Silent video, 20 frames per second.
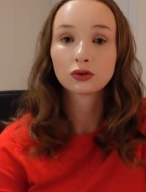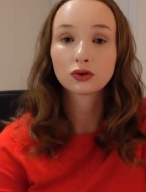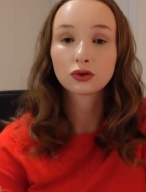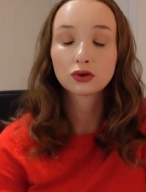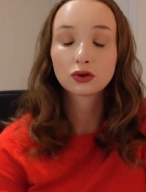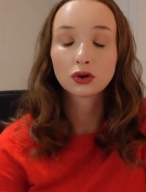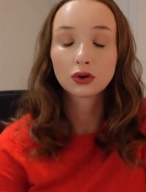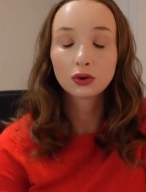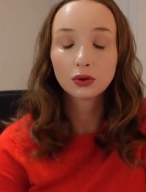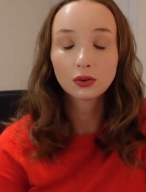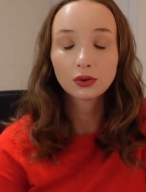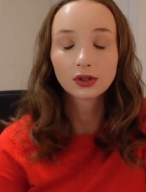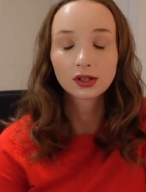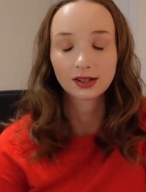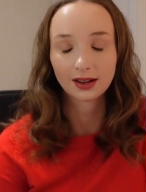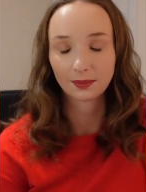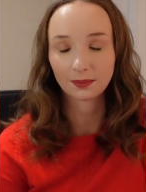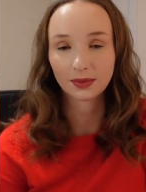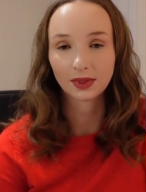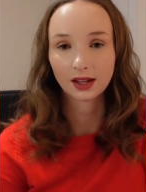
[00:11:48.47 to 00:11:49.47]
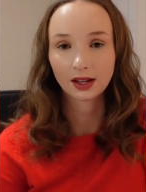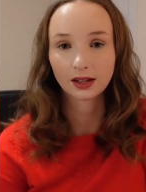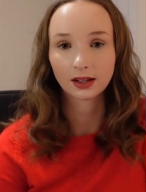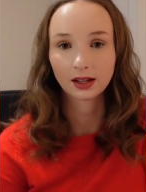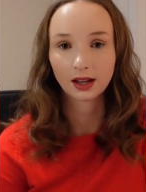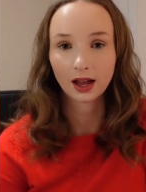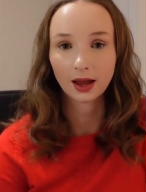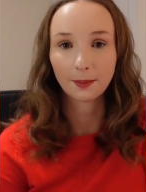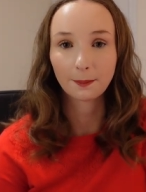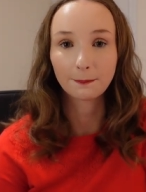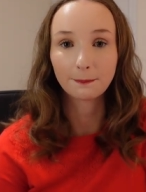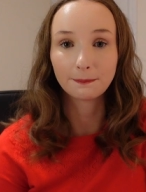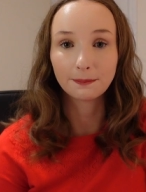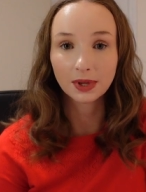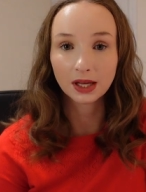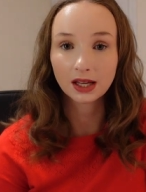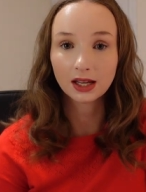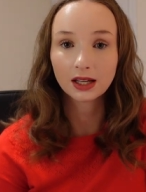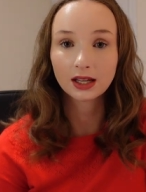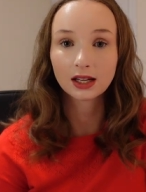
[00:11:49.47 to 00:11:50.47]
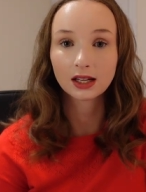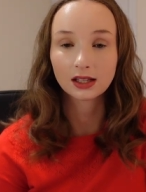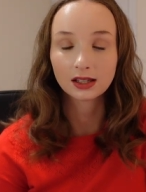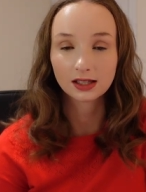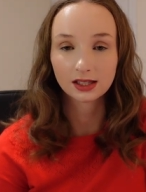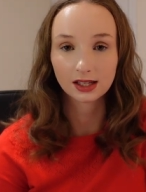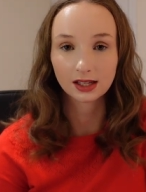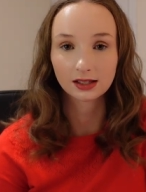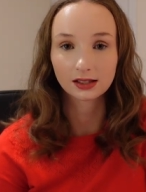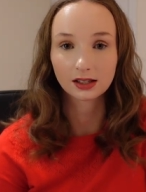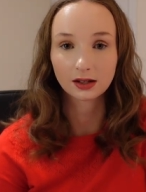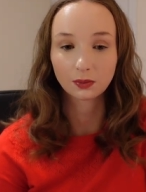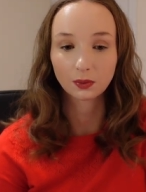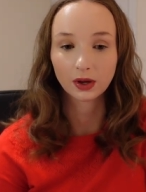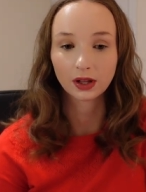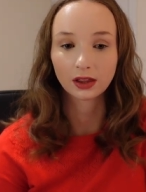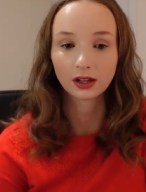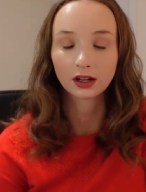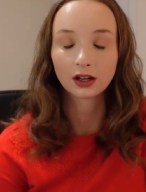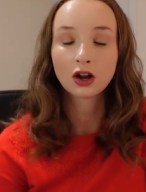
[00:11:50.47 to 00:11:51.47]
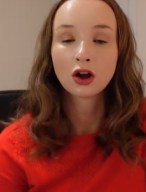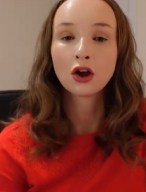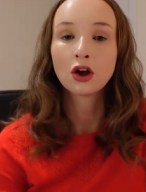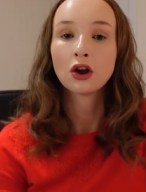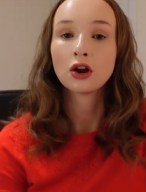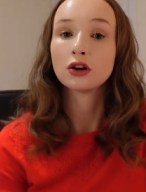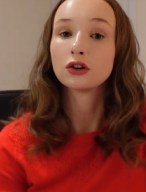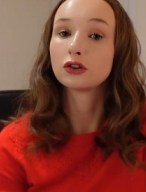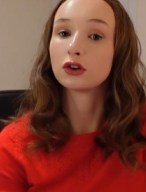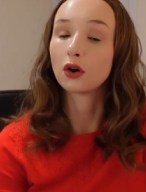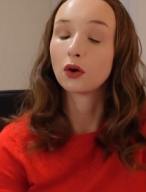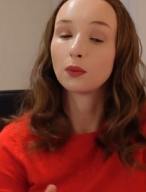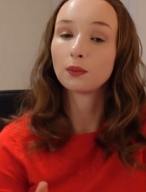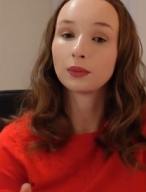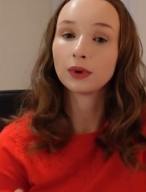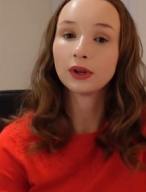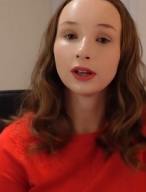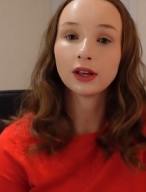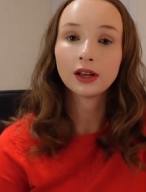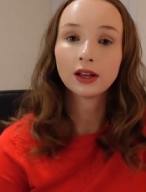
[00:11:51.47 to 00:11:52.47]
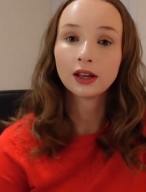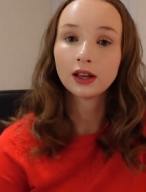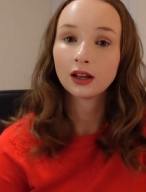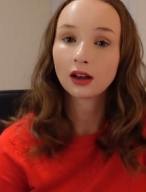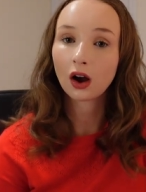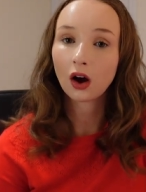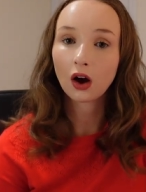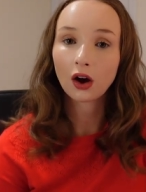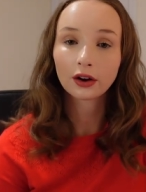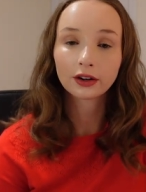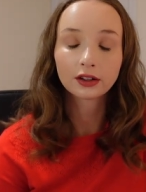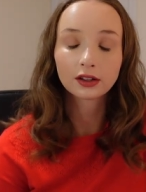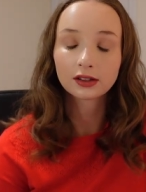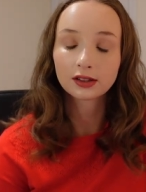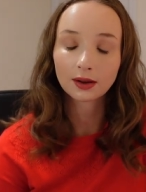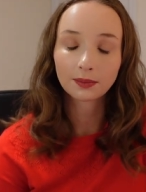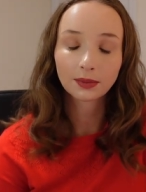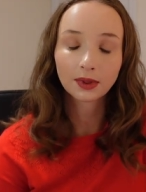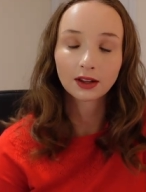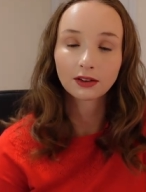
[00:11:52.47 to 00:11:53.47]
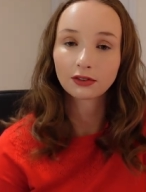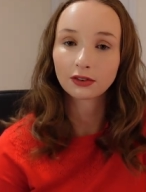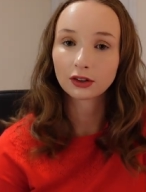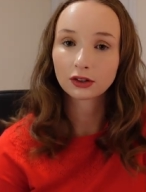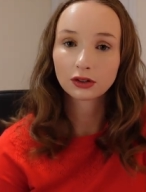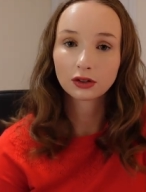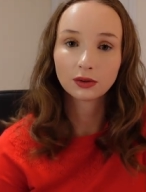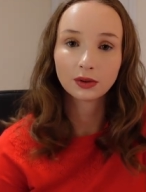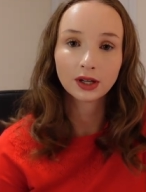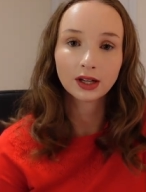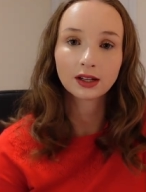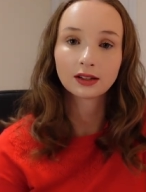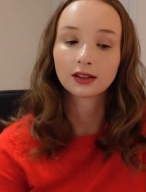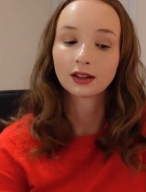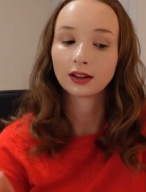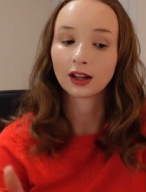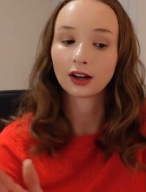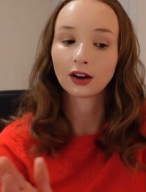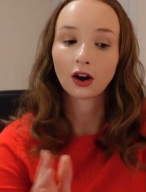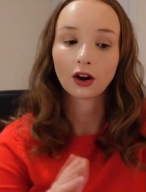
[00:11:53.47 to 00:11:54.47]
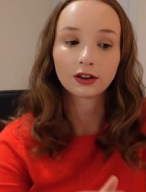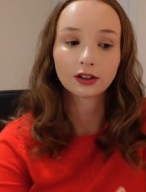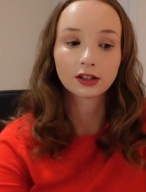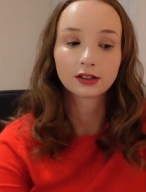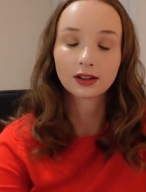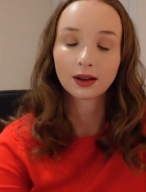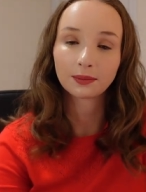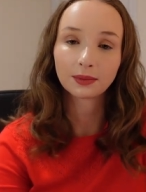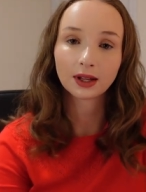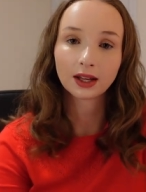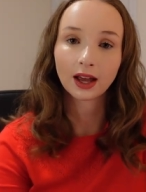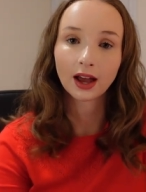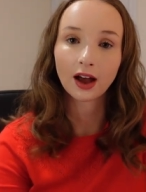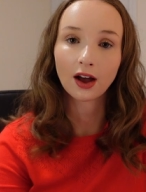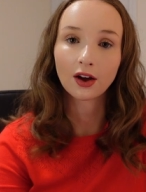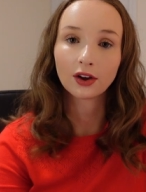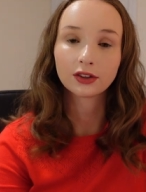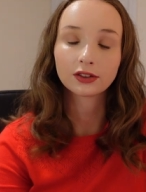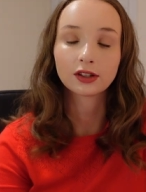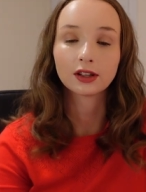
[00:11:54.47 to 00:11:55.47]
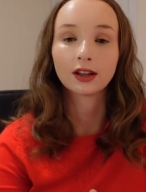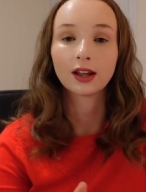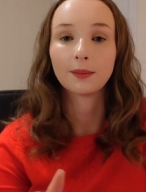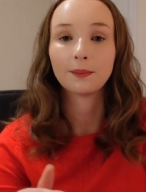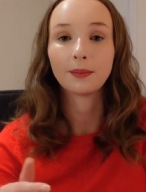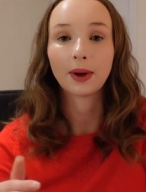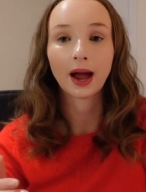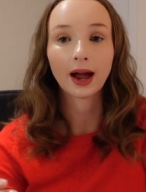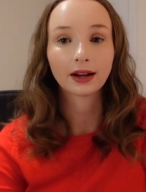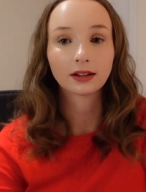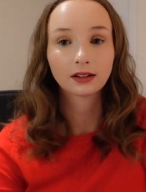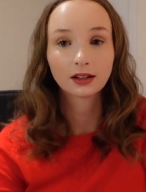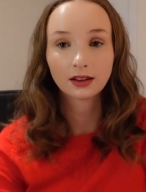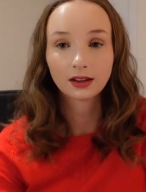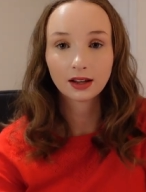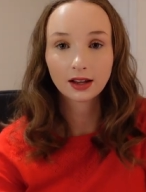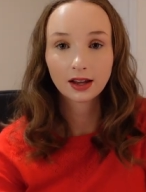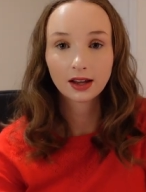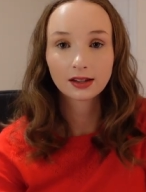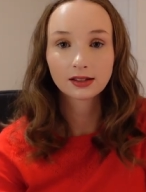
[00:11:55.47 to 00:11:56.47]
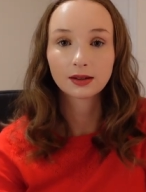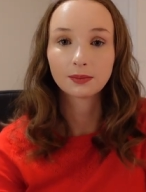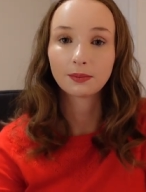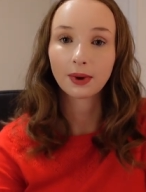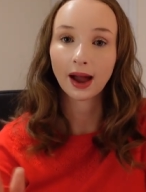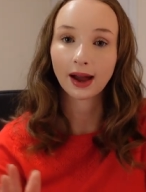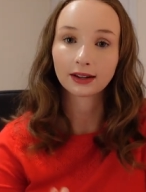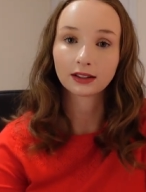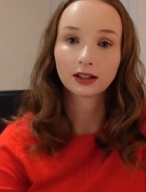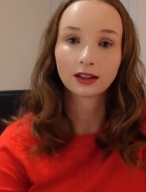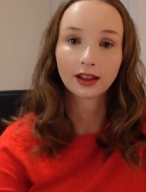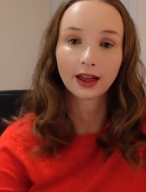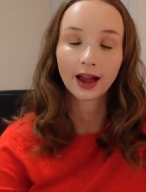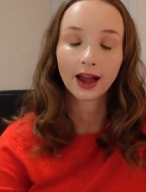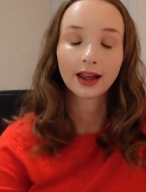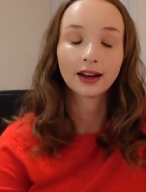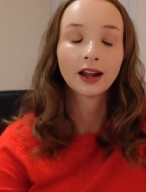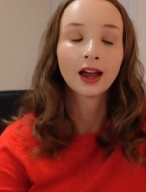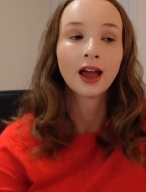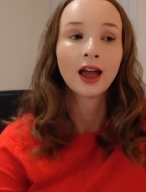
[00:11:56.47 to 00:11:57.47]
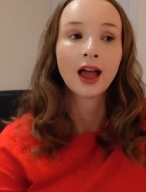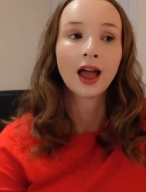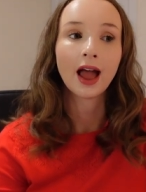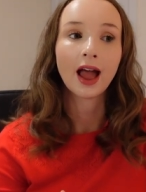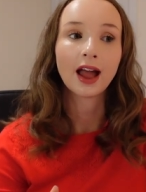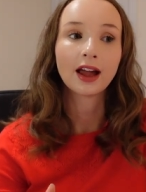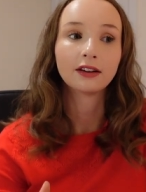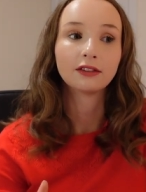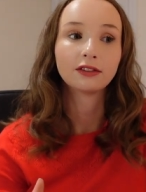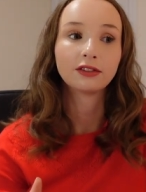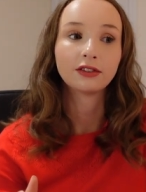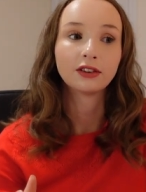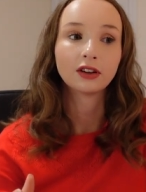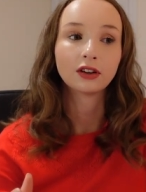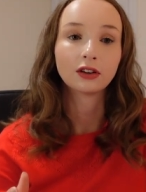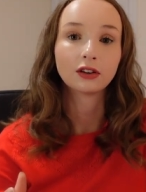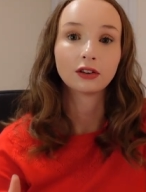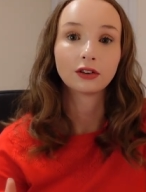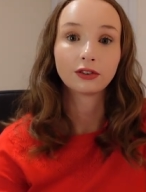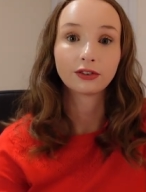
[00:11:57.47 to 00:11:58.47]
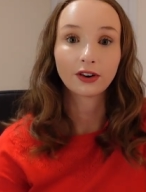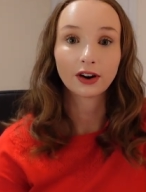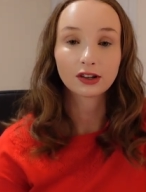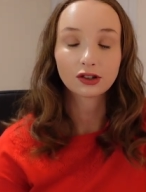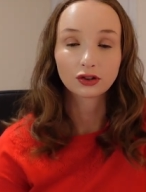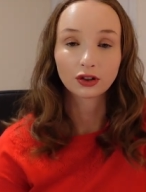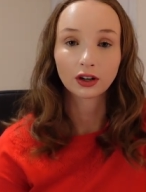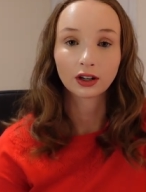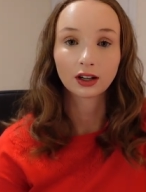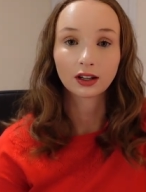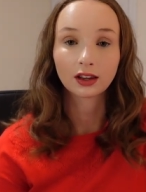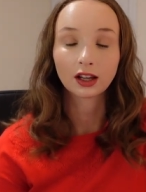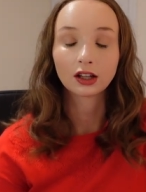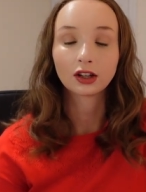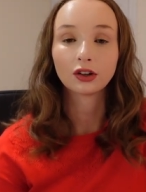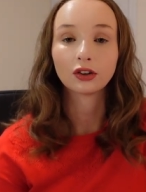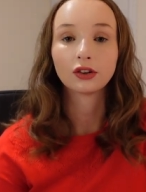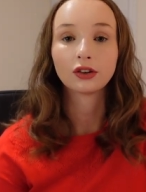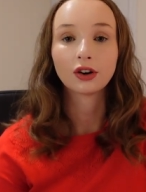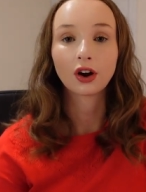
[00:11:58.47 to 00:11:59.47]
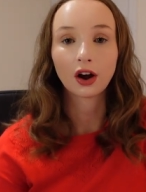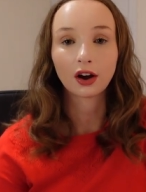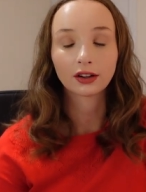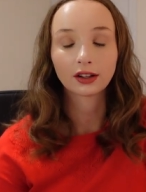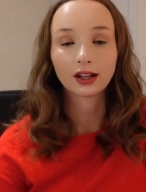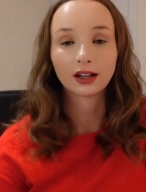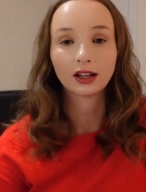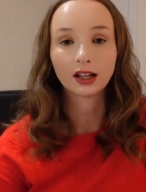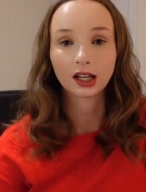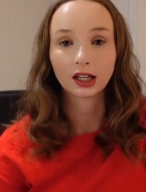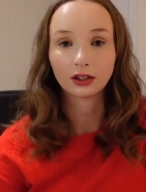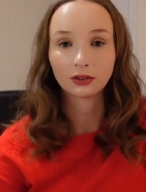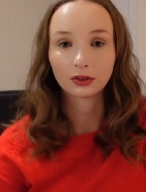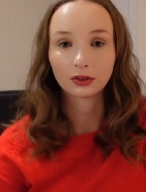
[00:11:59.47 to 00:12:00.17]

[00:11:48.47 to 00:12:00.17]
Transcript: choose something and be consistent with it. Don't be onto something for two weeks and then onto something else and then back to this and back to that and feel frustrated that you're not getting any